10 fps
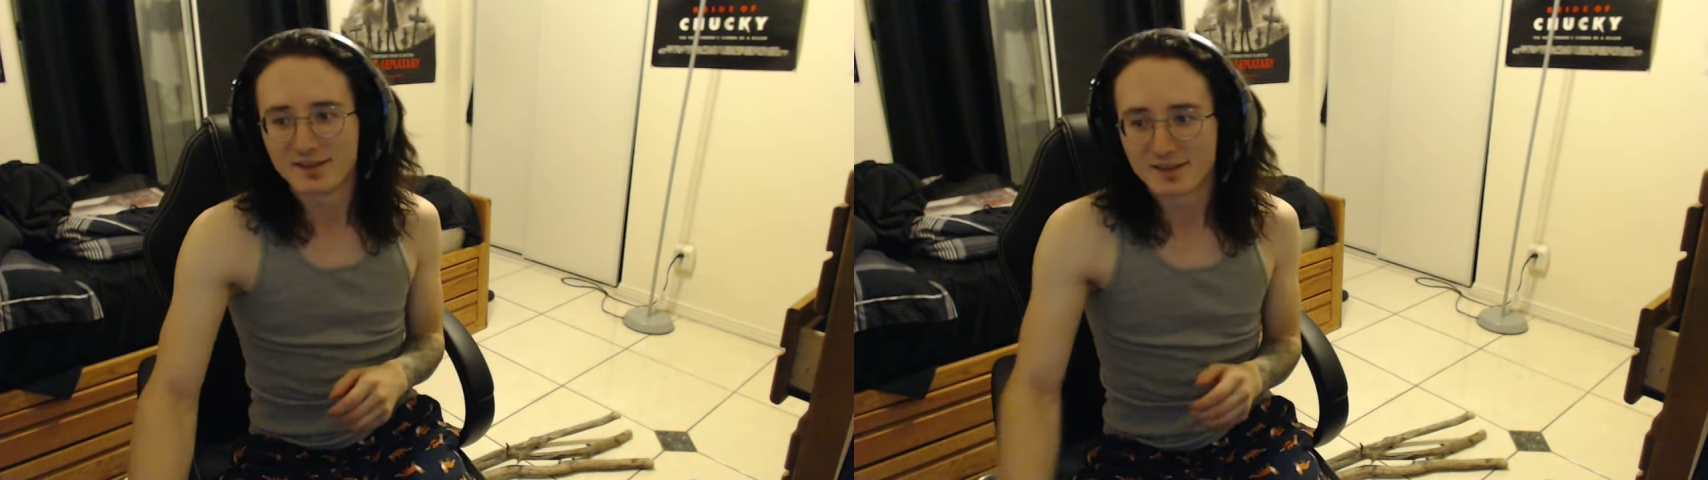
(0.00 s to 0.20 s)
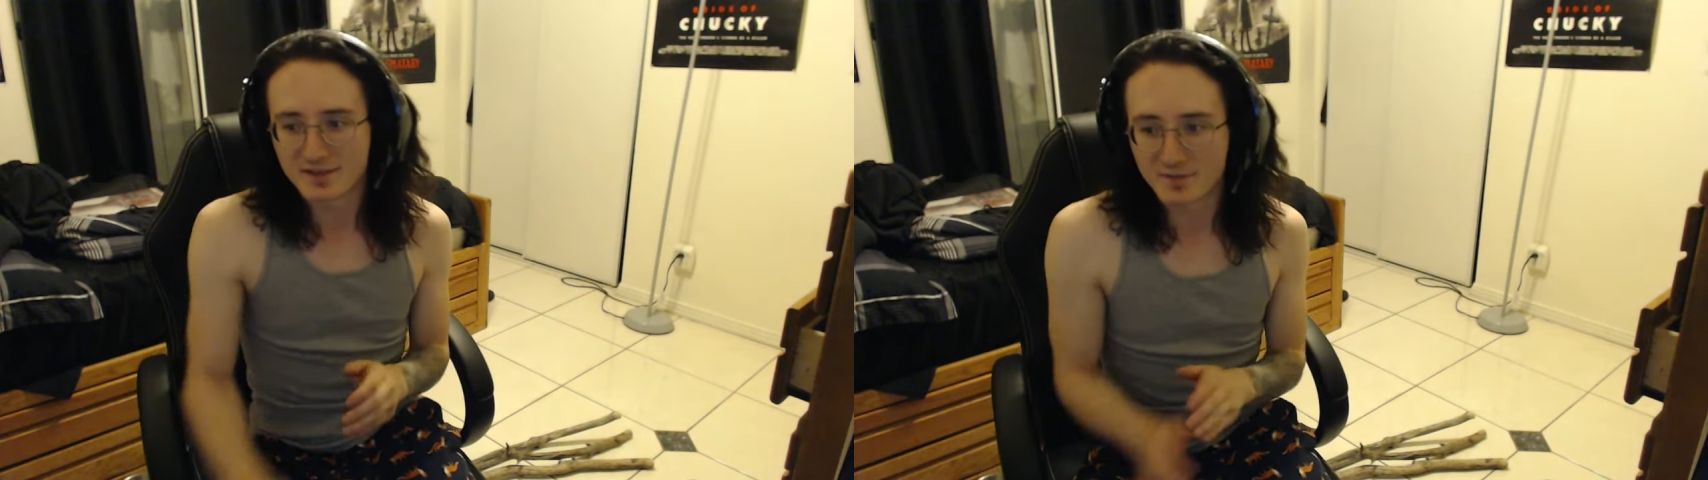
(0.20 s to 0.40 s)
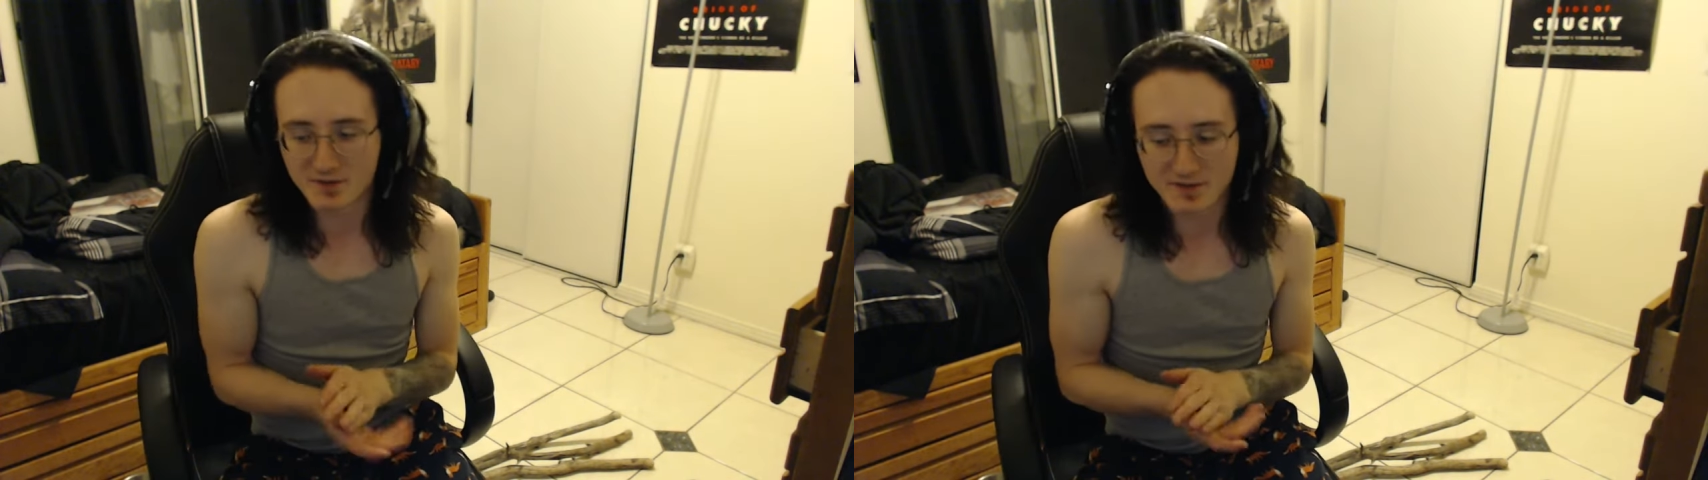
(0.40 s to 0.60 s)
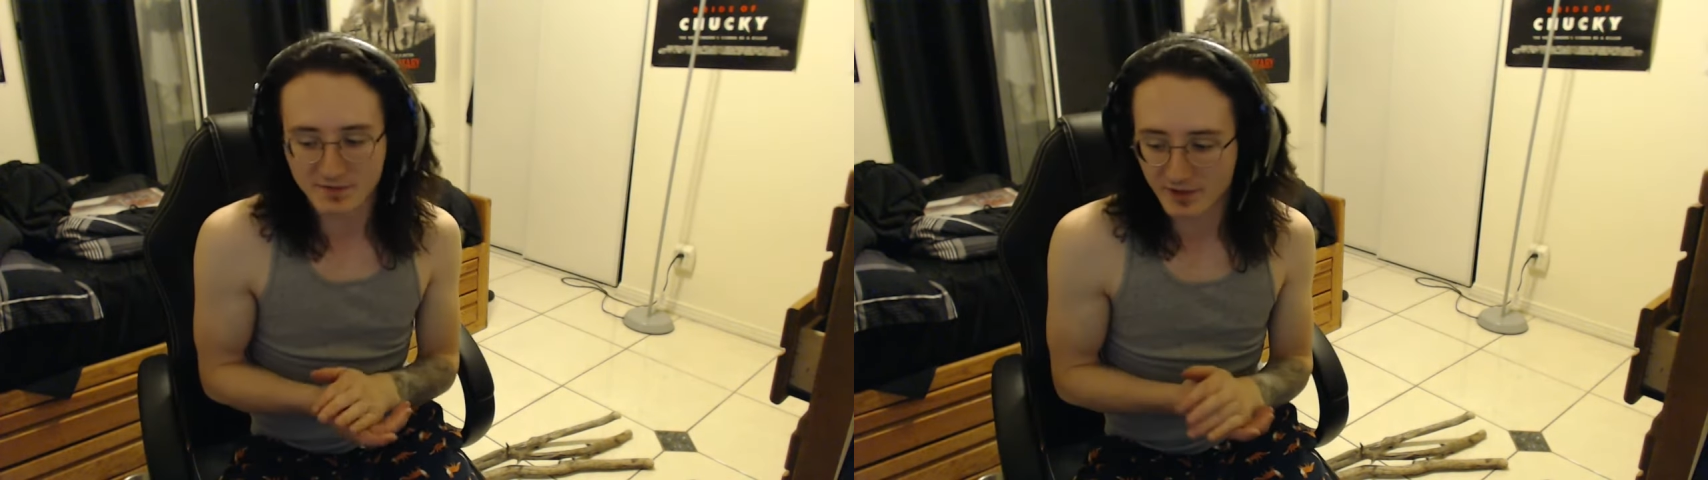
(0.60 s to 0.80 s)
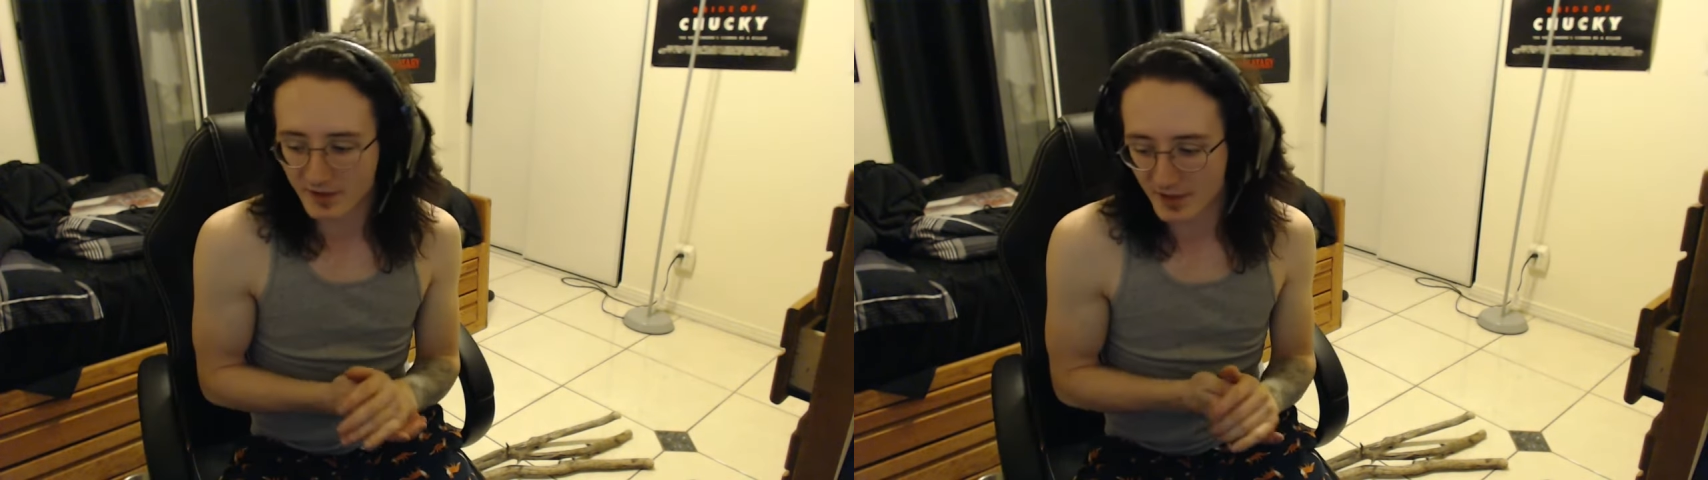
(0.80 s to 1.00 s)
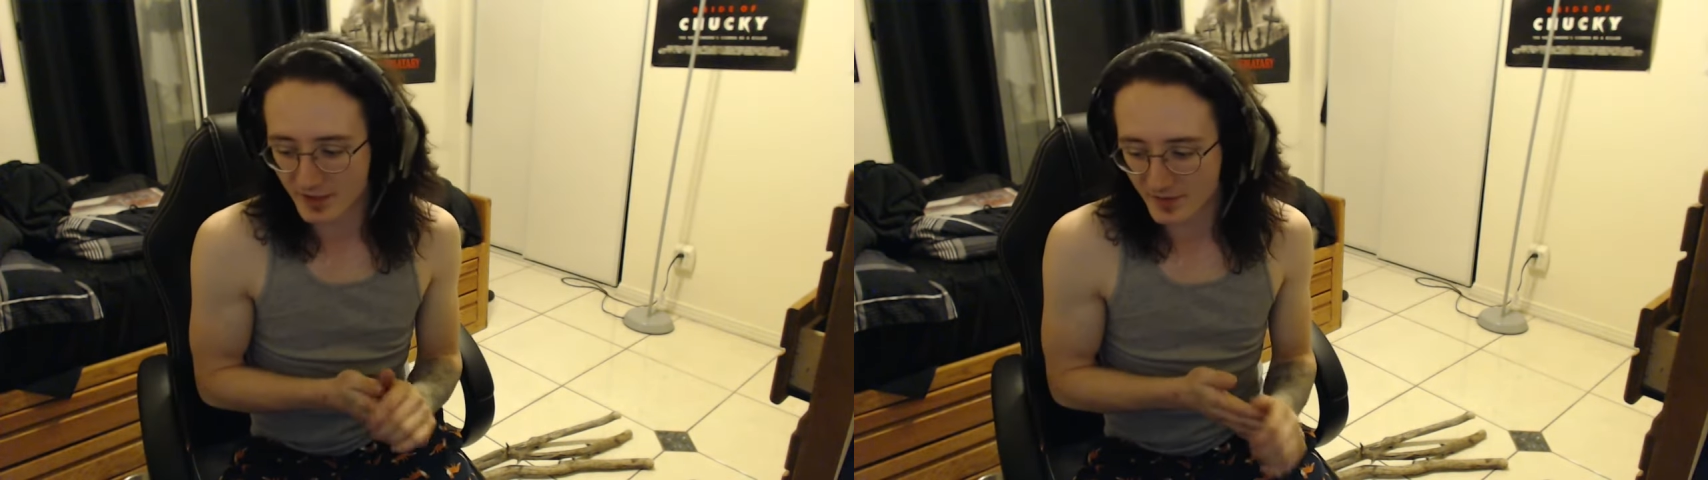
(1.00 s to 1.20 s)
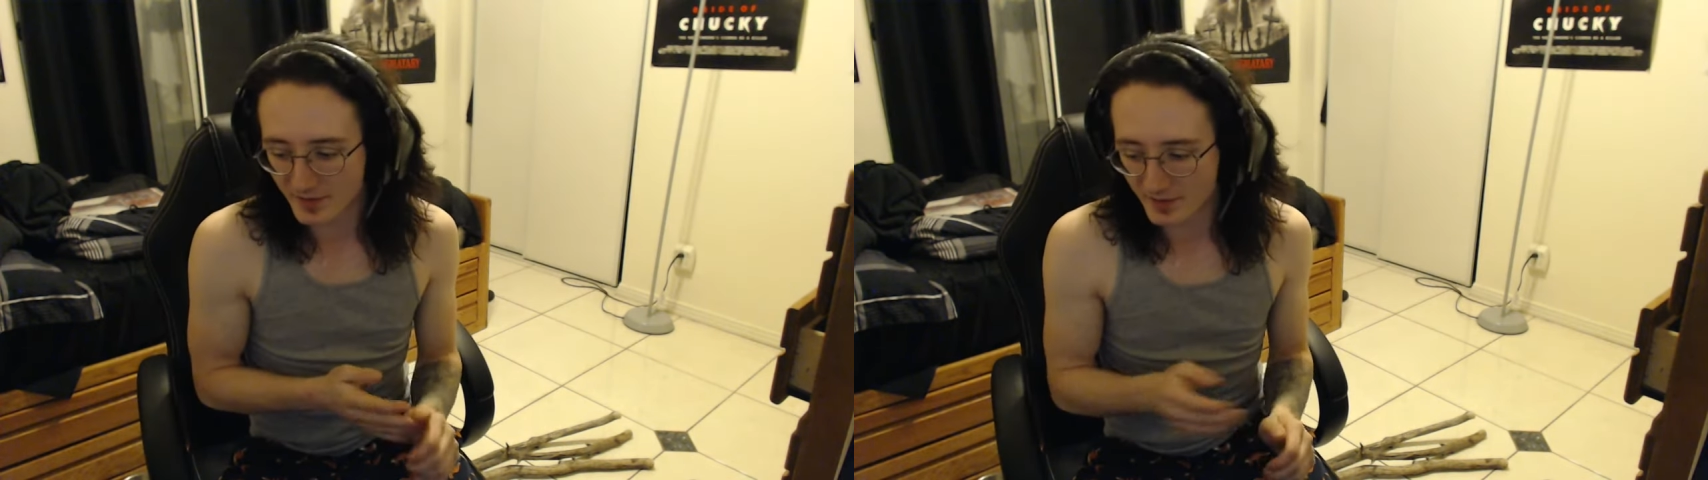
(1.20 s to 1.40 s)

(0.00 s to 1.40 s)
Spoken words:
Sometimes I forget that